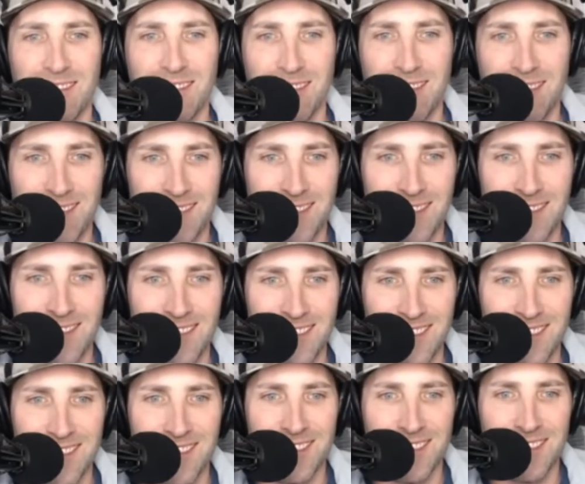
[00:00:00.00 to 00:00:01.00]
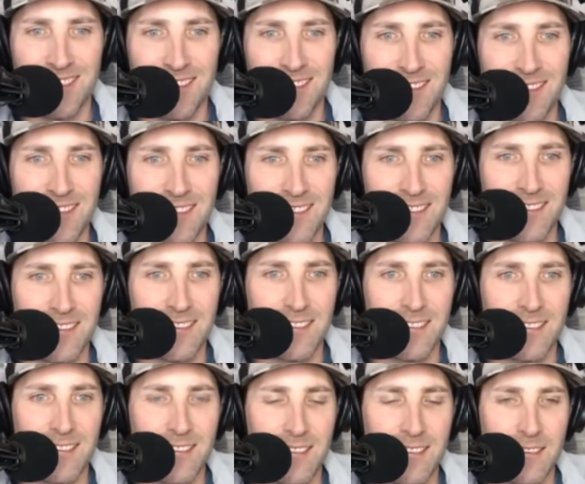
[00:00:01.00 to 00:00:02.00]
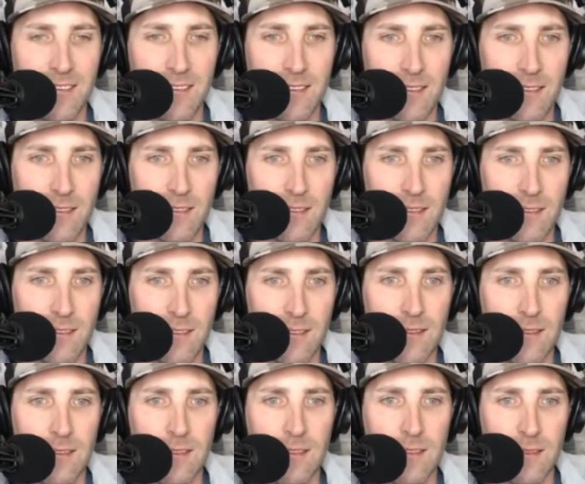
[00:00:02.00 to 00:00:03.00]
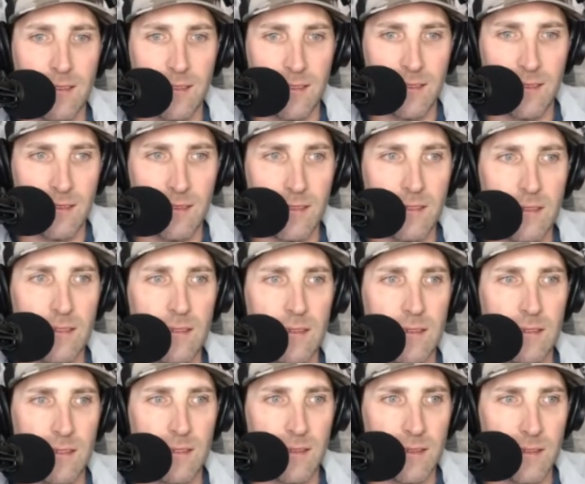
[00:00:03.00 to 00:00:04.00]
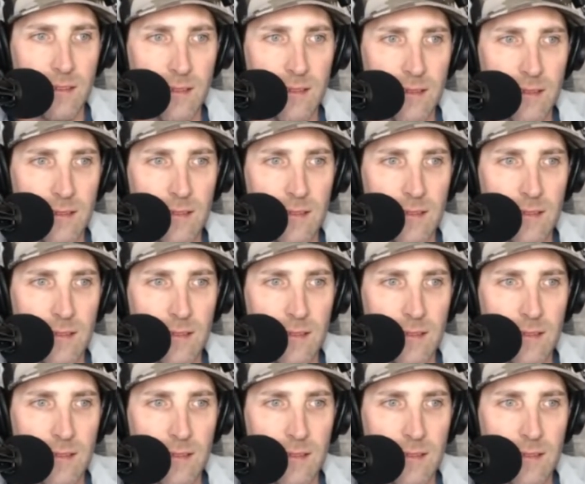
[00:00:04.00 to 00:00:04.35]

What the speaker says: No words are spoken by the person on screen.